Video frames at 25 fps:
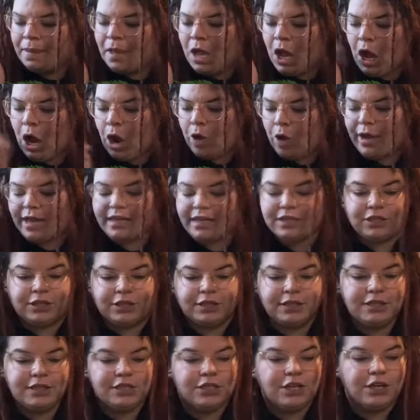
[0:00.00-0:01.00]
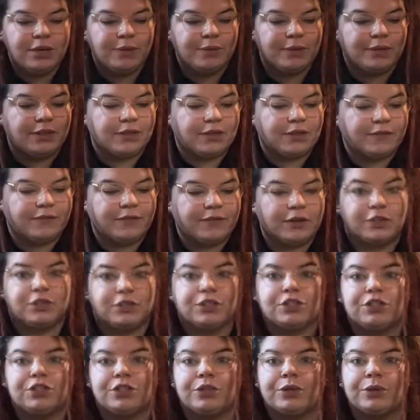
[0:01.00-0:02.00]
Okay, so let's start with the
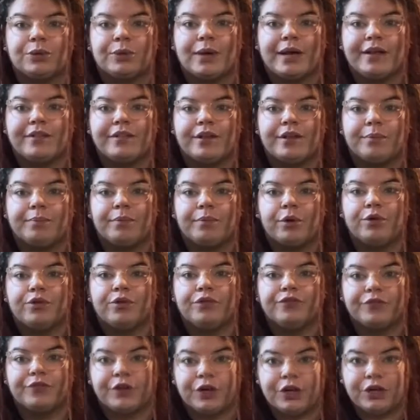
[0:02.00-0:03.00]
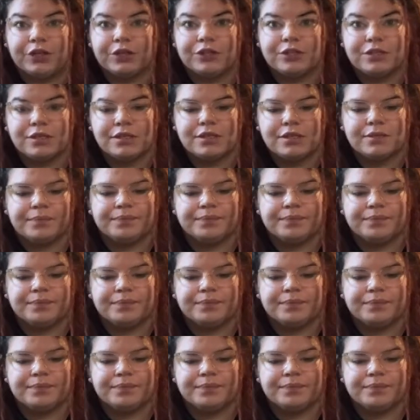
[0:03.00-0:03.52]
first two, and they're both ferns.